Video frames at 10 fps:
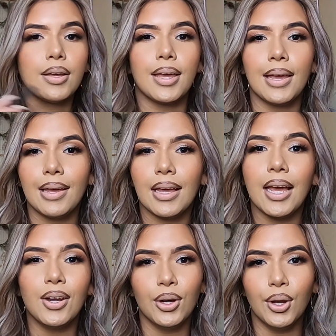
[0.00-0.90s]
Okay,
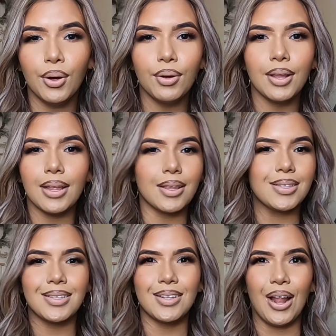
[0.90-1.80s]
I know like
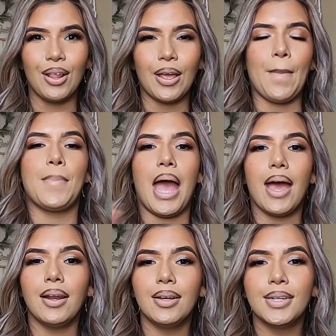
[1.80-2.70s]
this is not looking
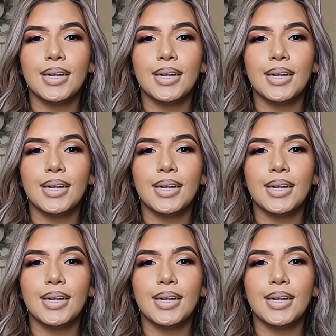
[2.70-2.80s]
bad,